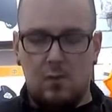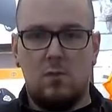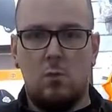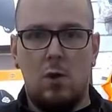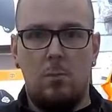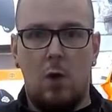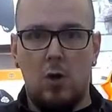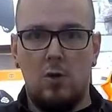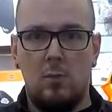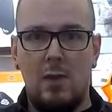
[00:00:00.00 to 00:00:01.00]
it's a real
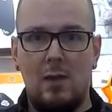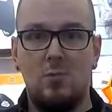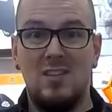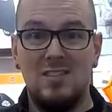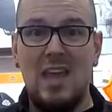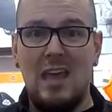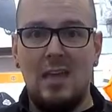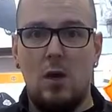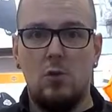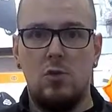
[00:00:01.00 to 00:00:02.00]
bugger to be able to take
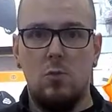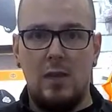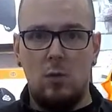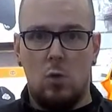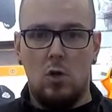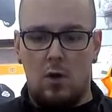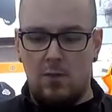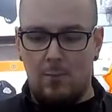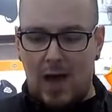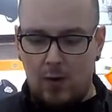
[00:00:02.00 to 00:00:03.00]
it out and do any work on
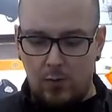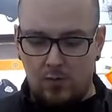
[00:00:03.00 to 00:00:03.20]
the battery.